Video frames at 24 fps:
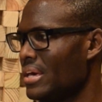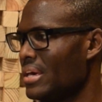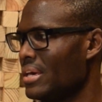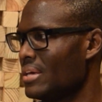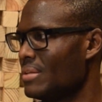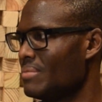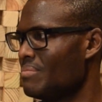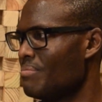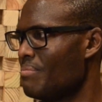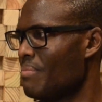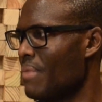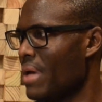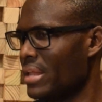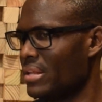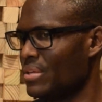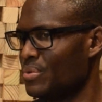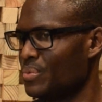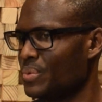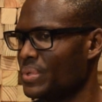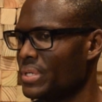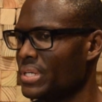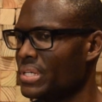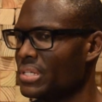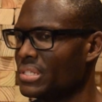in
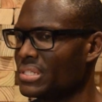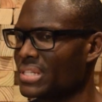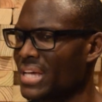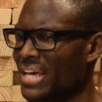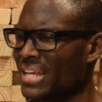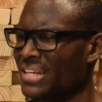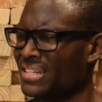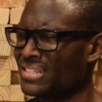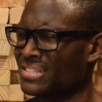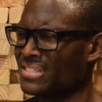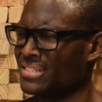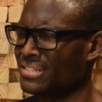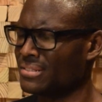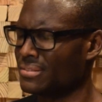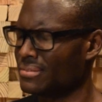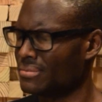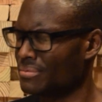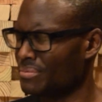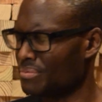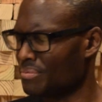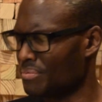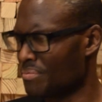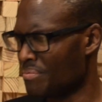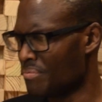many ways, and there's
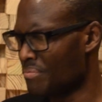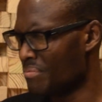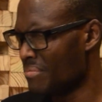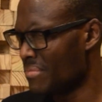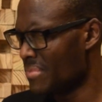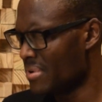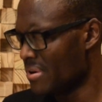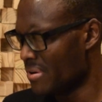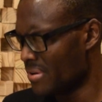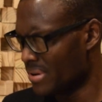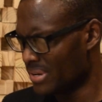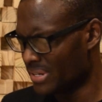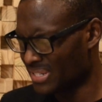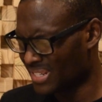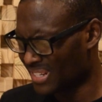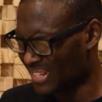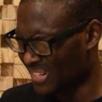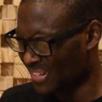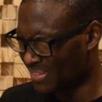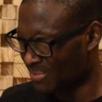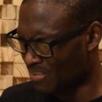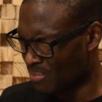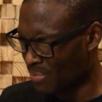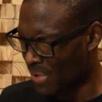myriads
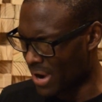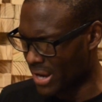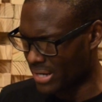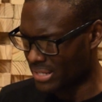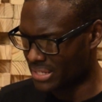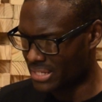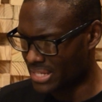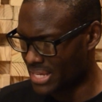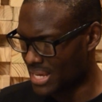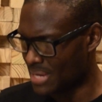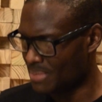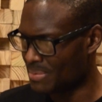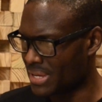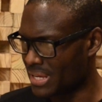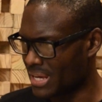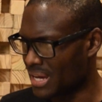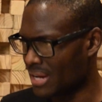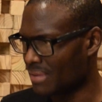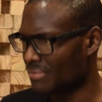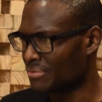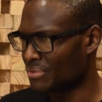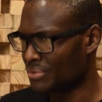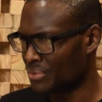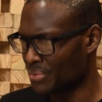of red tape that you
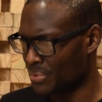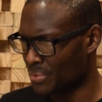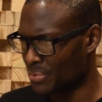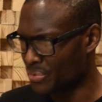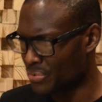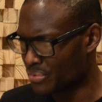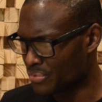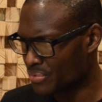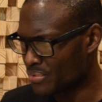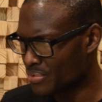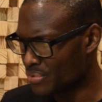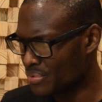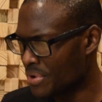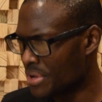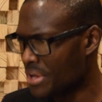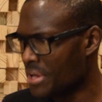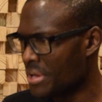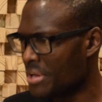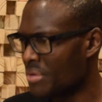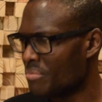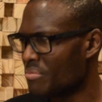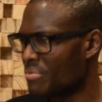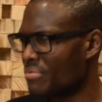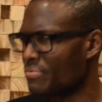have to go through
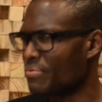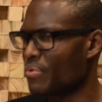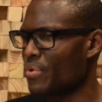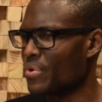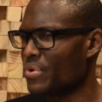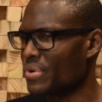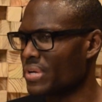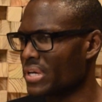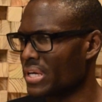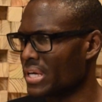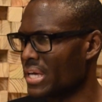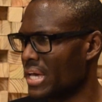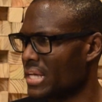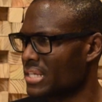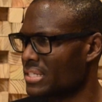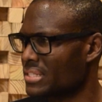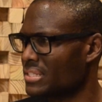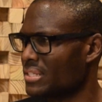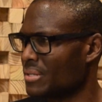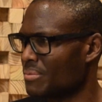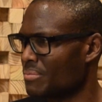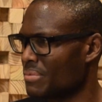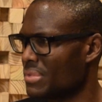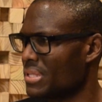before you can get
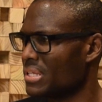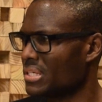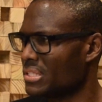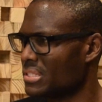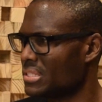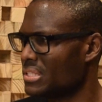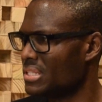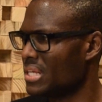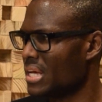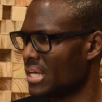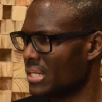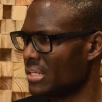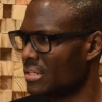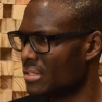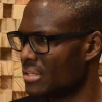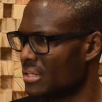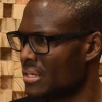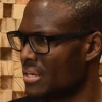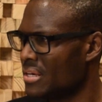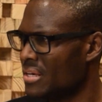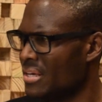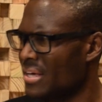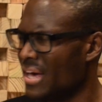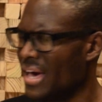some things done.
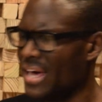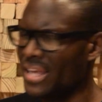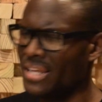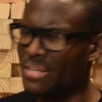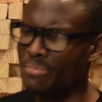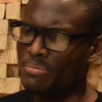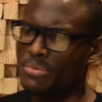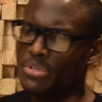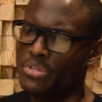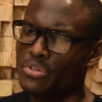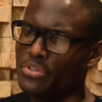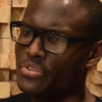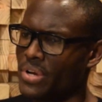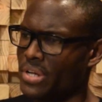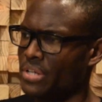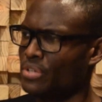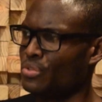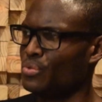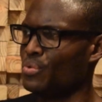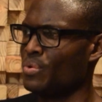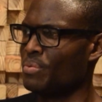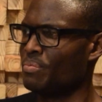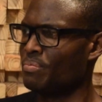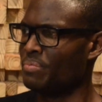And I mean, you're trying
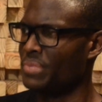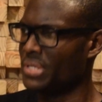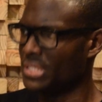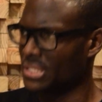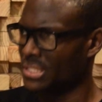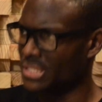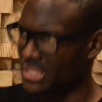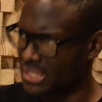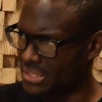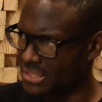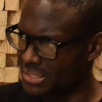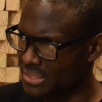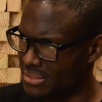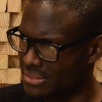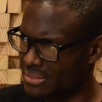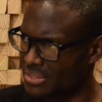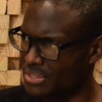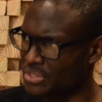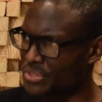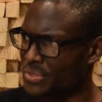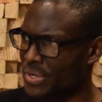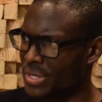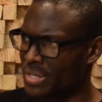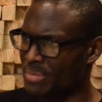to do a business
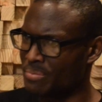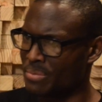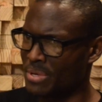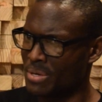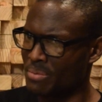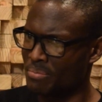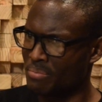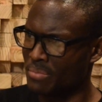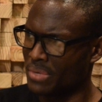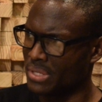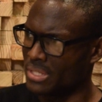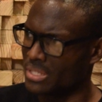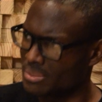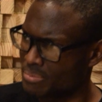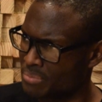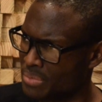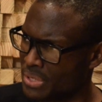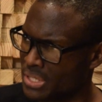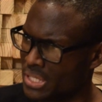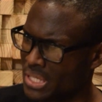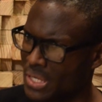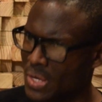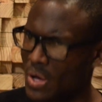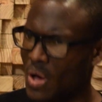to try to make money,
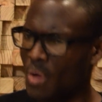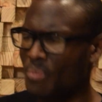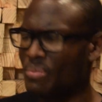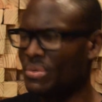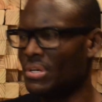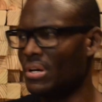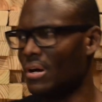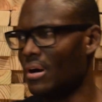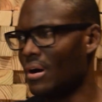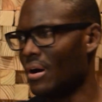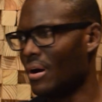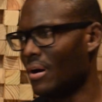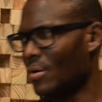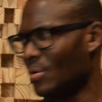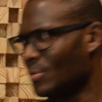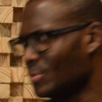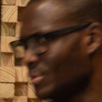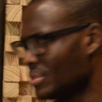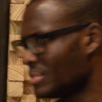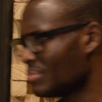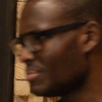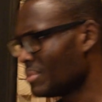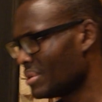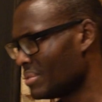but they got me
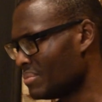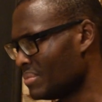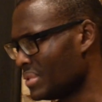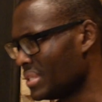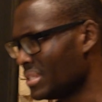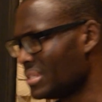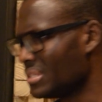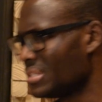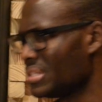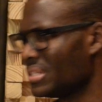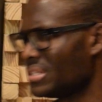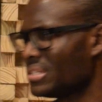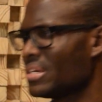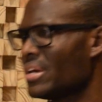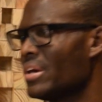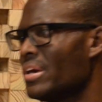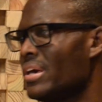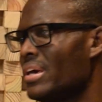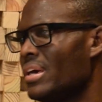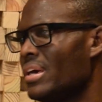out of my business,